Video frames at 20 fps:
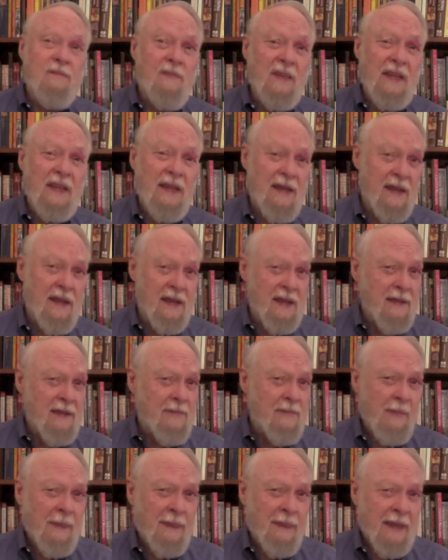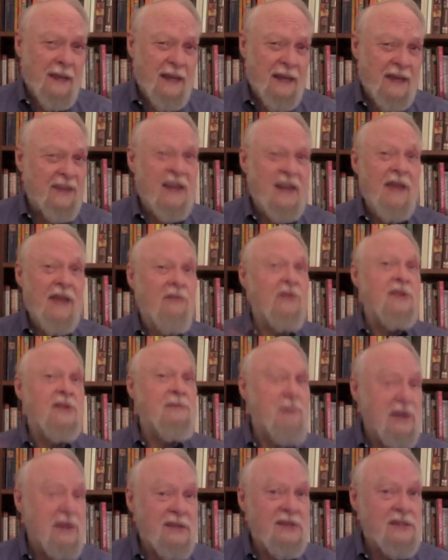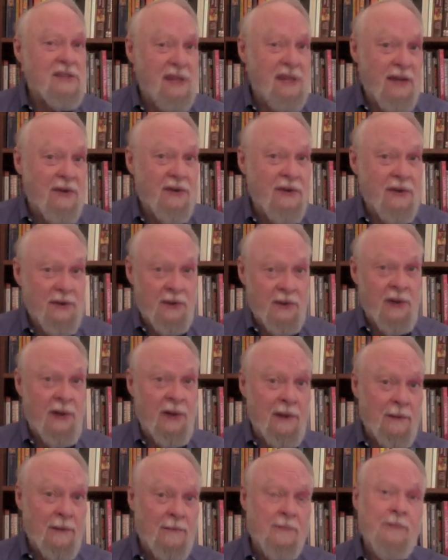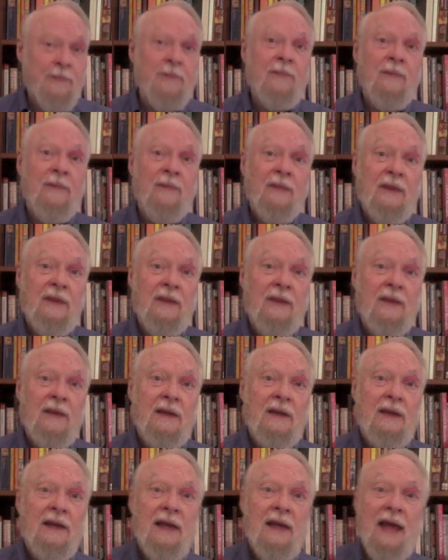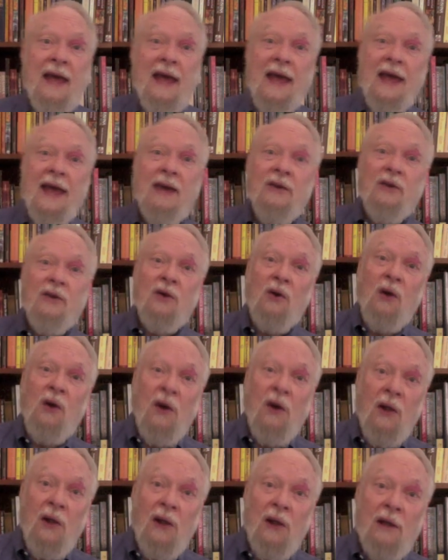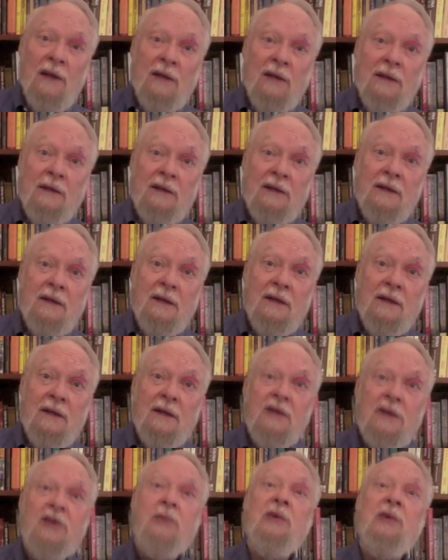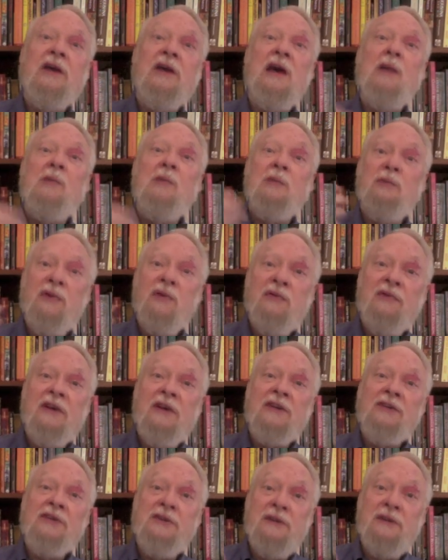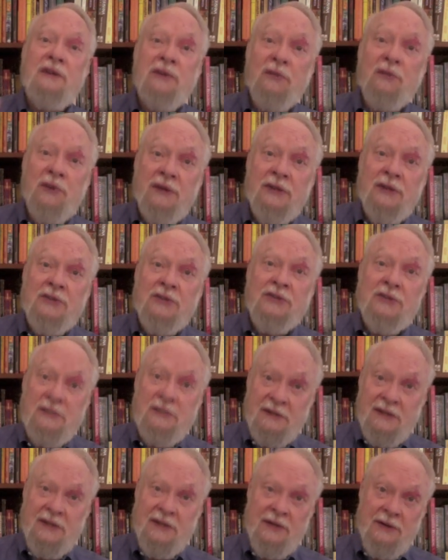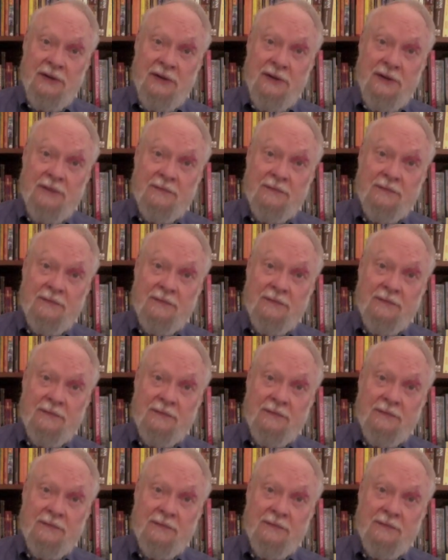he had never been a singer at all, had a call to become a professional religious singer.